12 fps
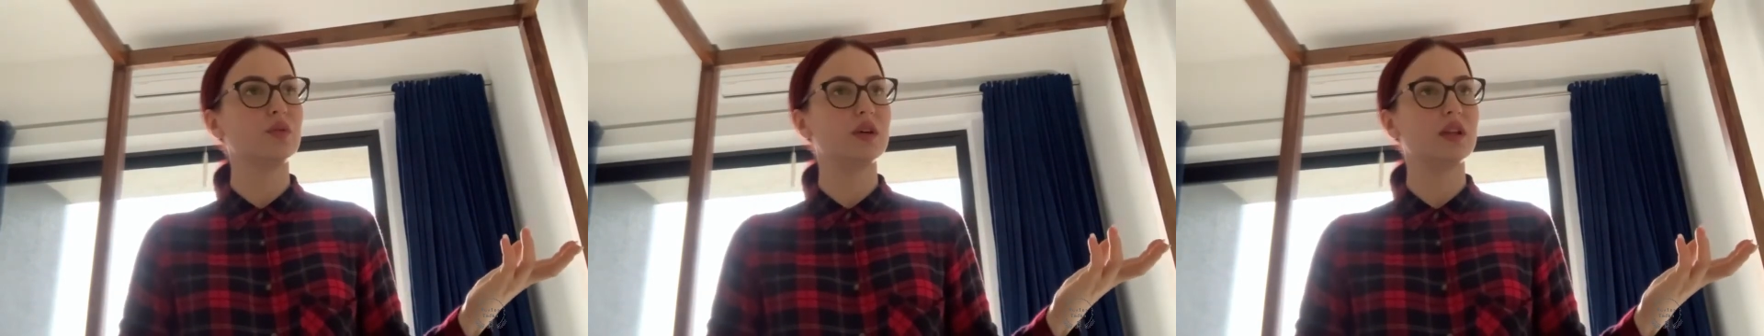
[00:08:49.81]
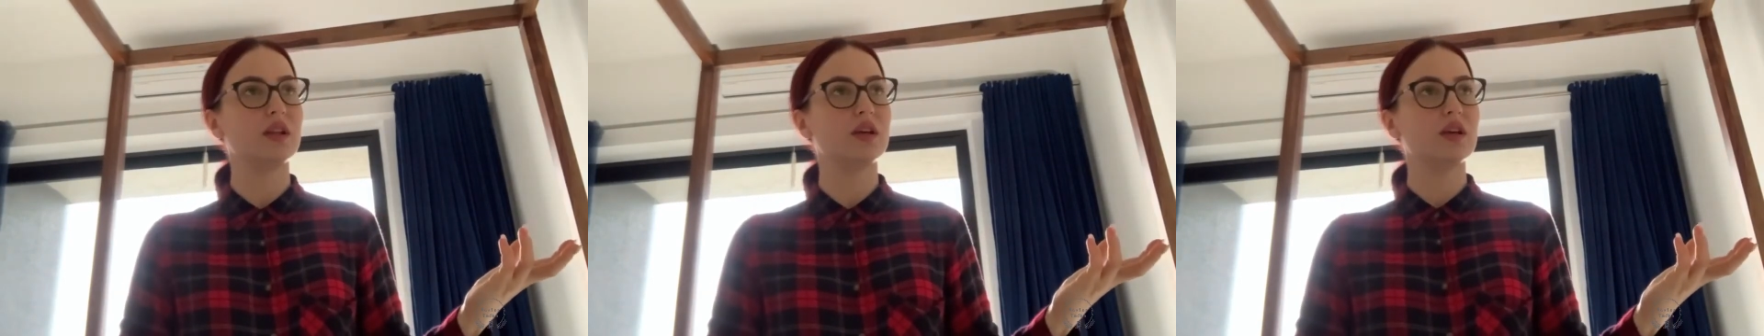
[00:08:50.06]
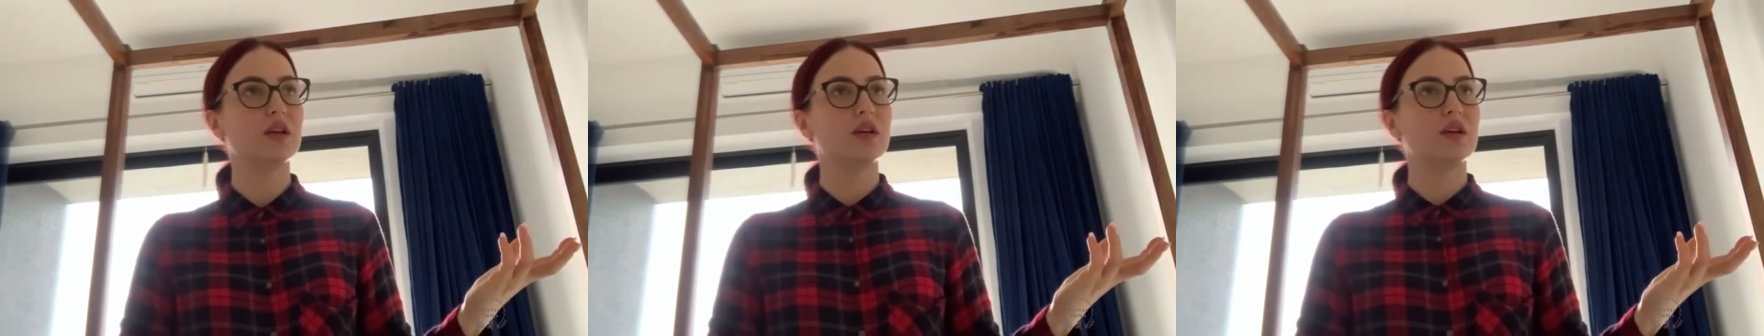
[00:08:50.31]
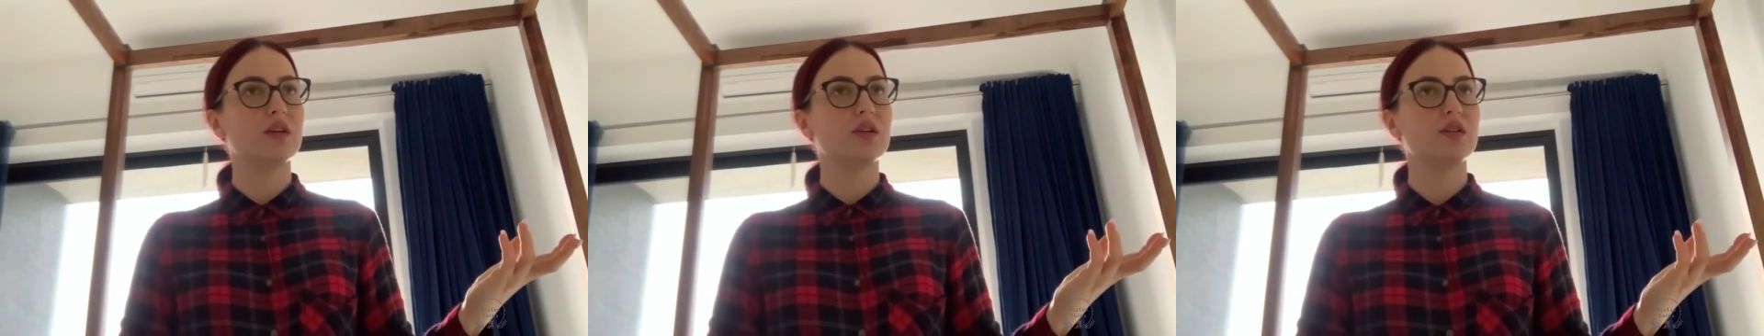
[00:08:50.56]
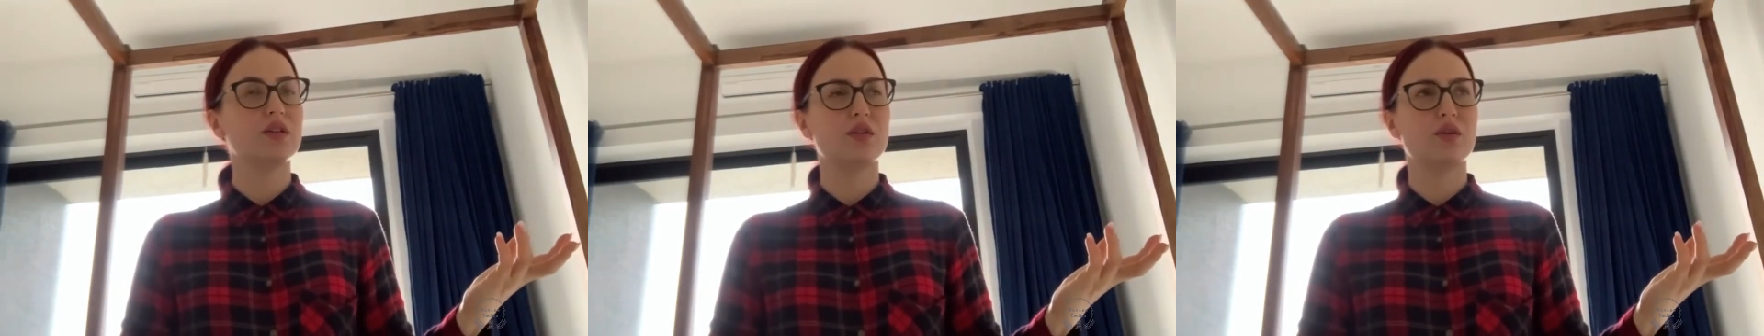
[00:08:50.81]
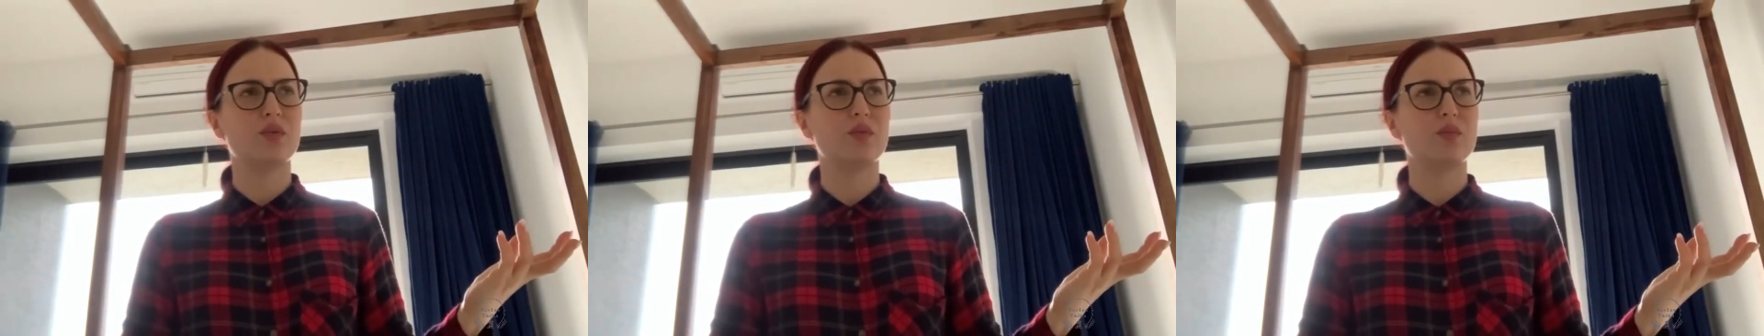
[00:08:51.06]
And, you
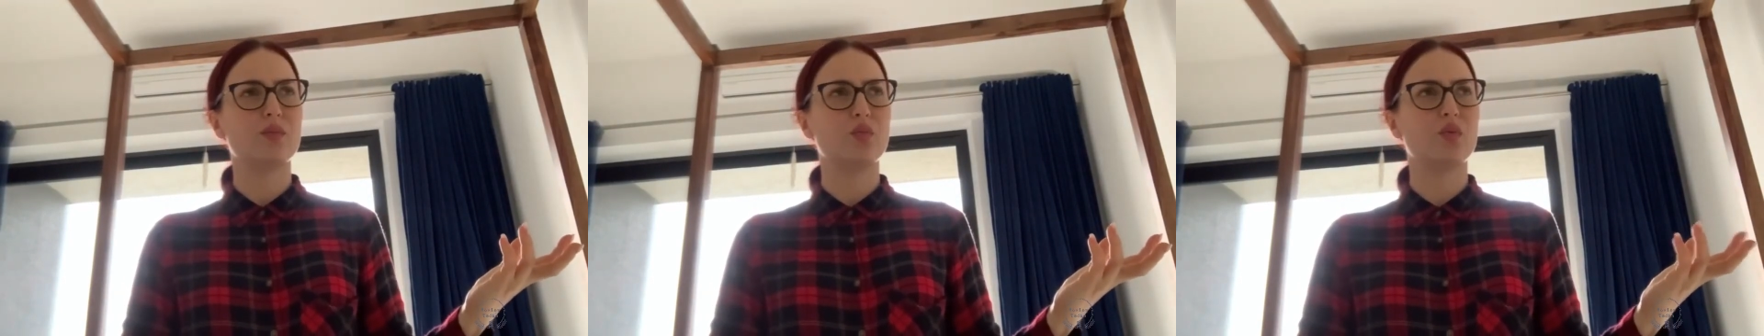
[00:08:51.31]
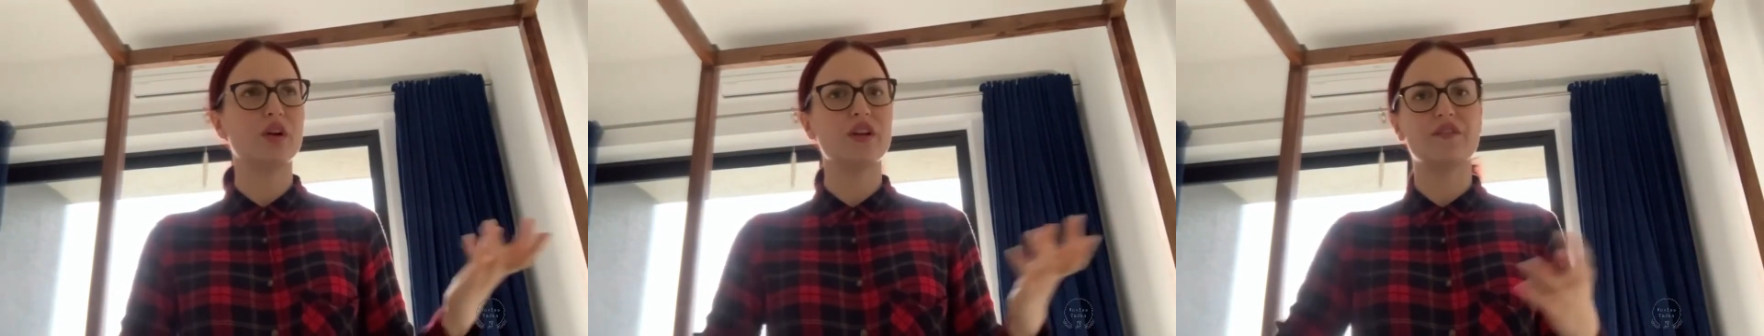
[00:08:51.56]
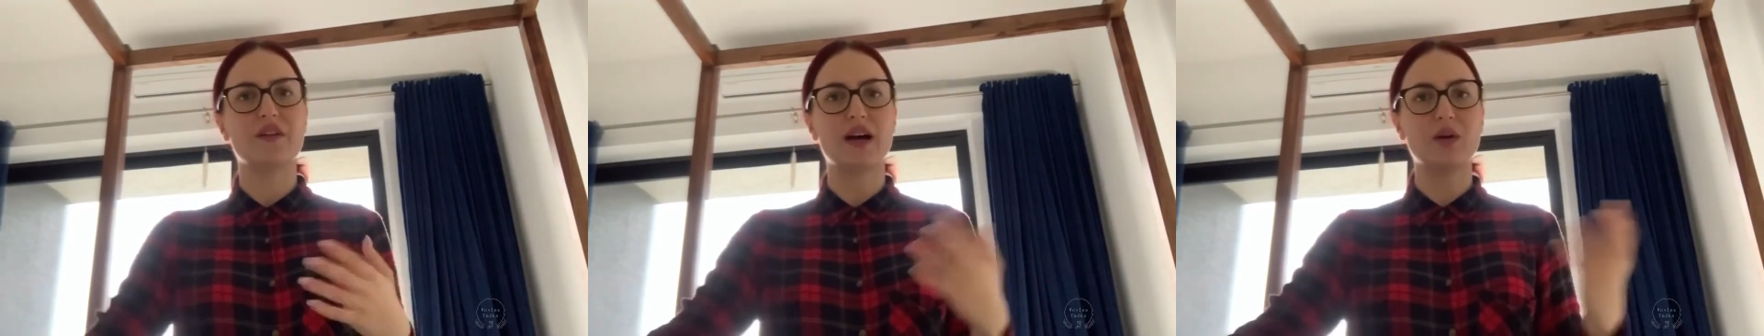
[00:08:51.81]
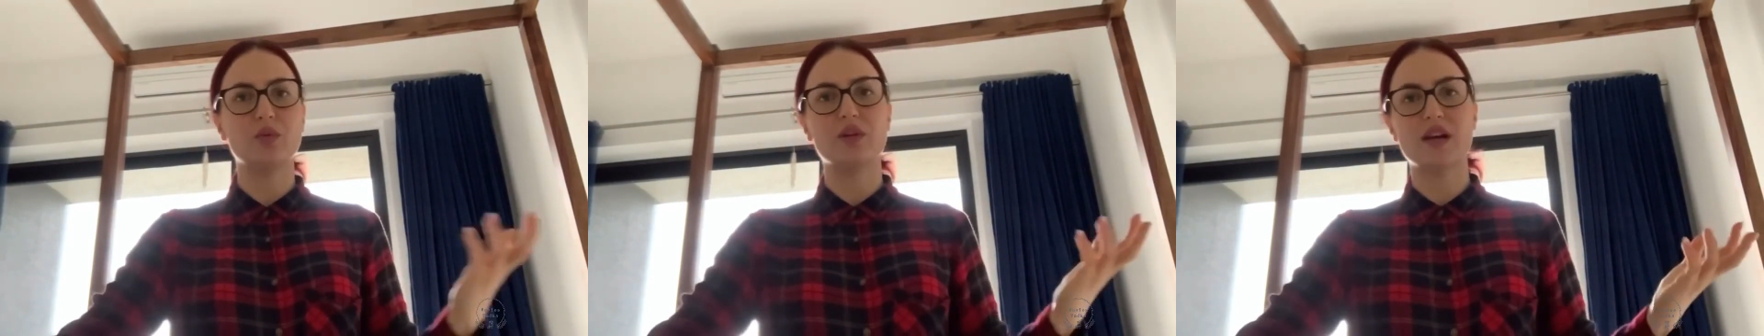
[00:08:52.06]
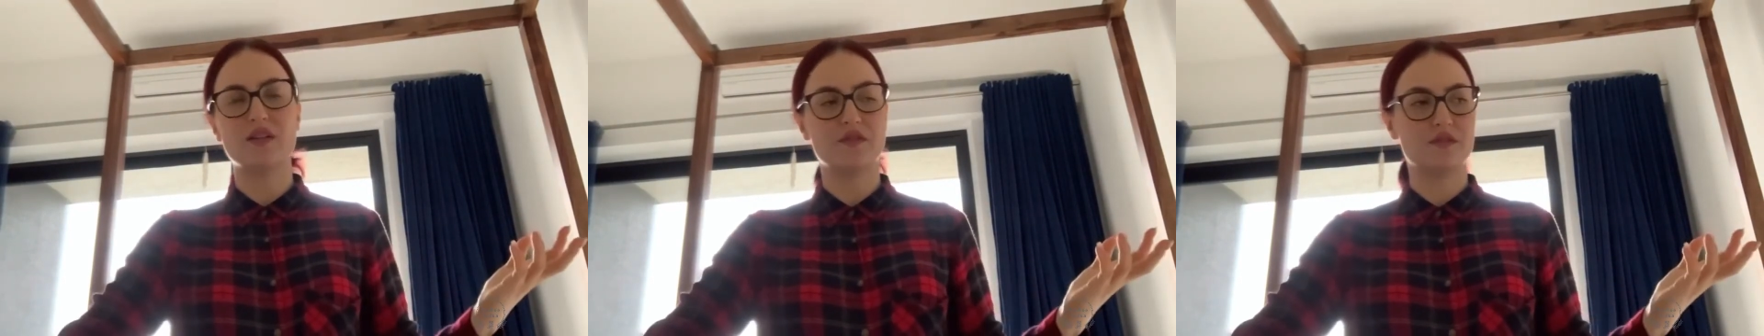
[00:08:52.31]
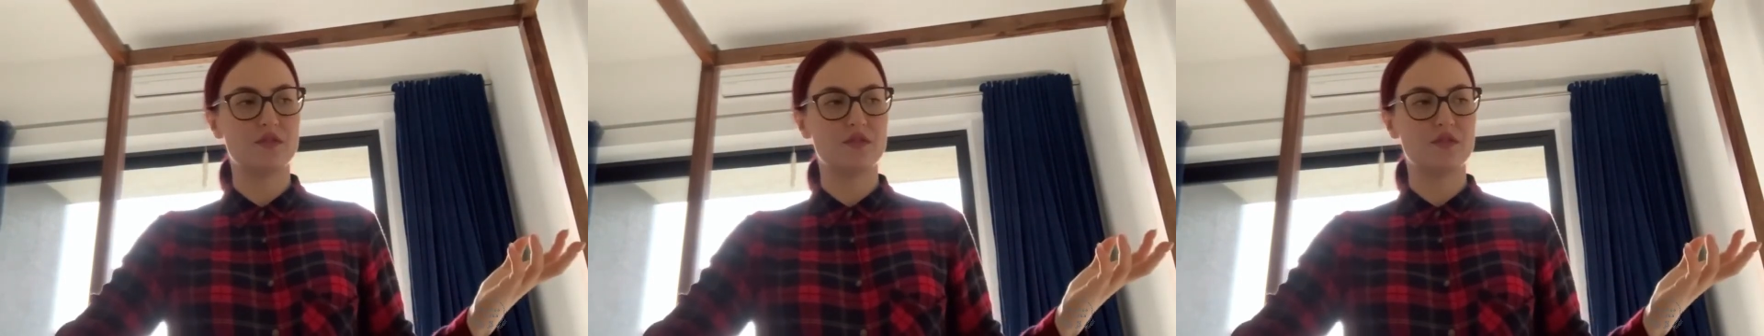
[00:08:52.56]
know, what if I would have